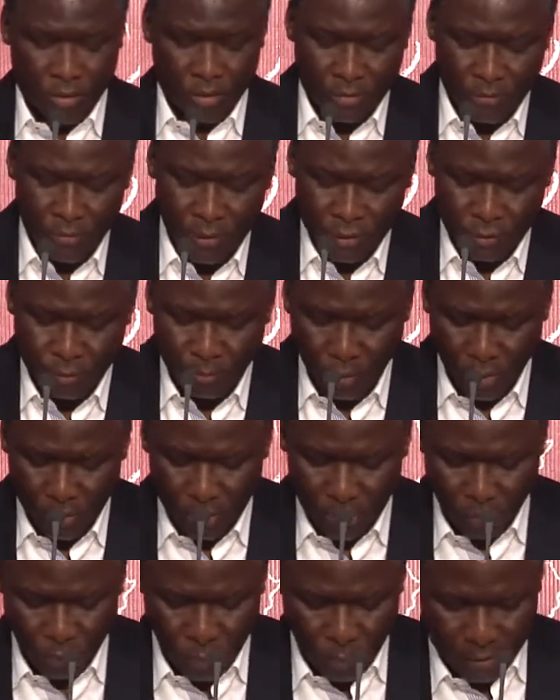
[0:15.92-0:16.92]
This
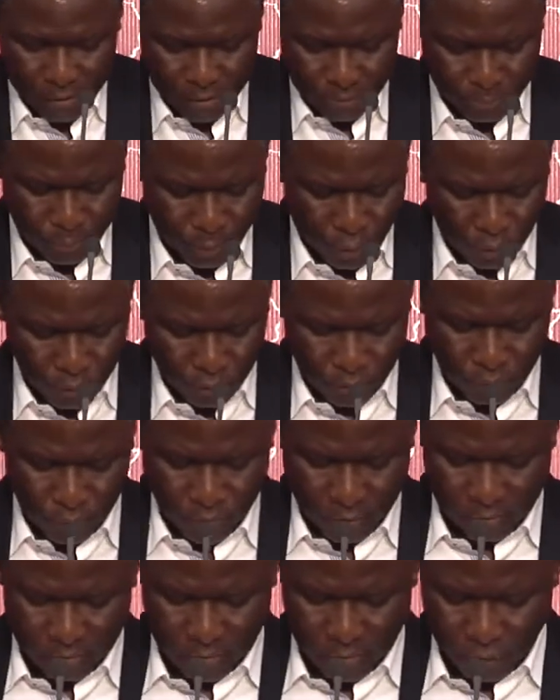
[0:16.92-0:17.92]
morning we were supposed
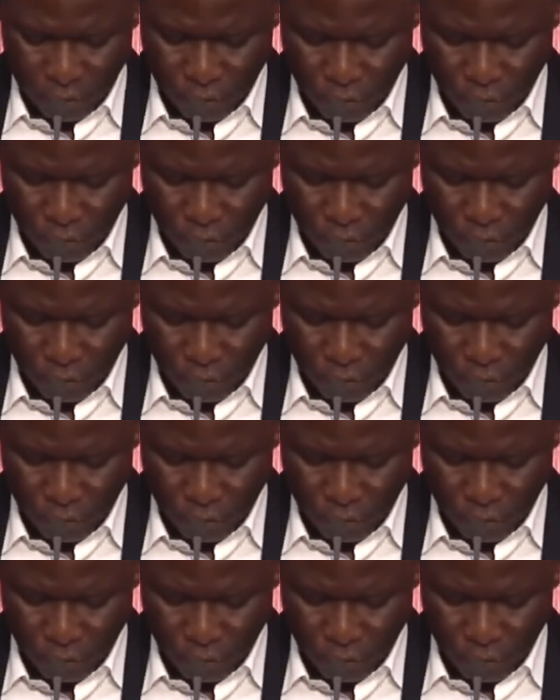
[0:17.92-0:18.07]
to have been